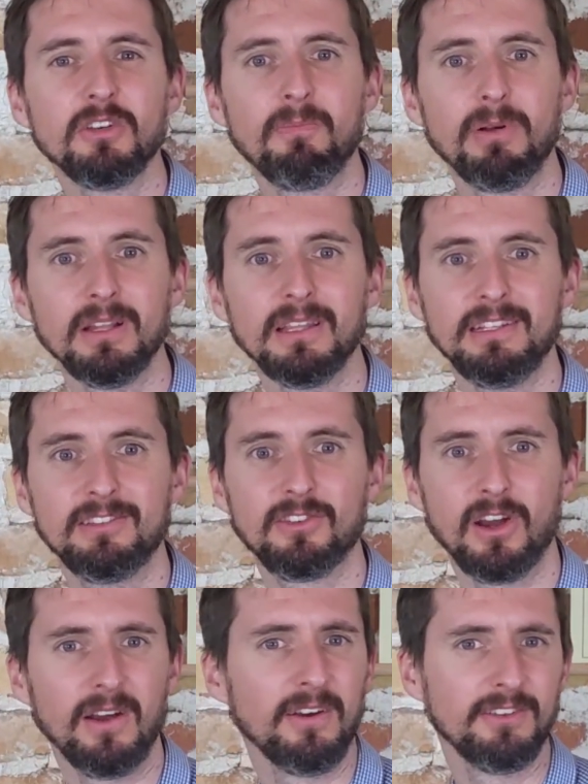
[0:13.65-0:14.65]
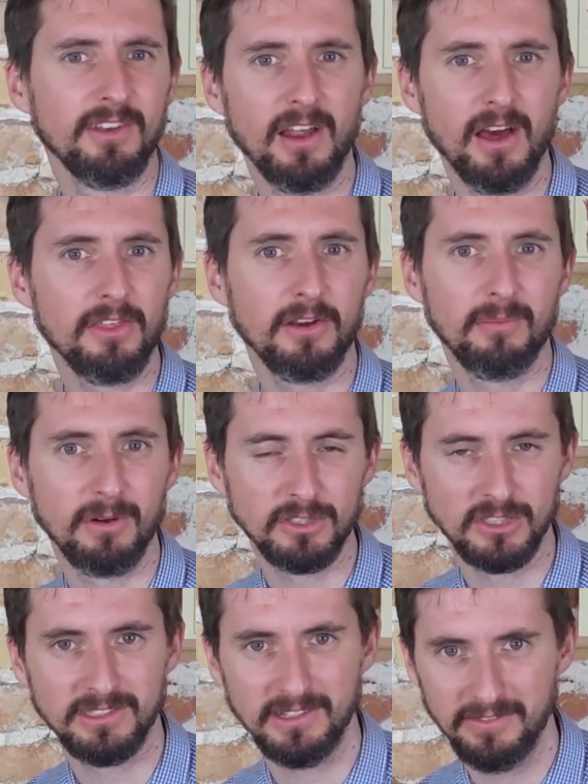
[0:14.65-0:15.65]
of police cars and other
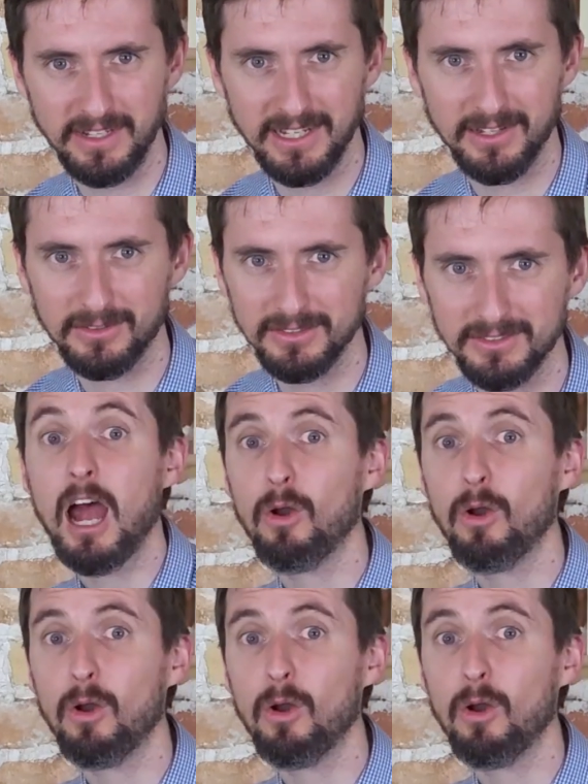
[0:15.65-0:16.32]
emergency vehicles.